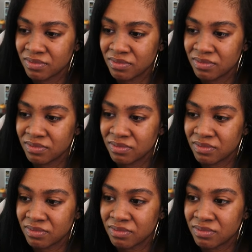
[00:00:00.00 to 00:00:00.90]

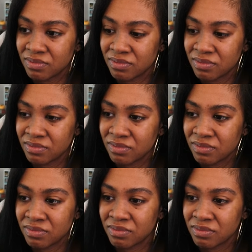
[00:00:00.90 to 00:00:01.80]

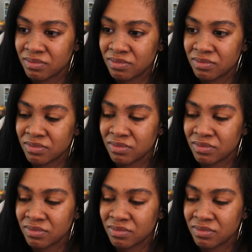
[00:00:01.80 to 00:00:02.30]
(silence)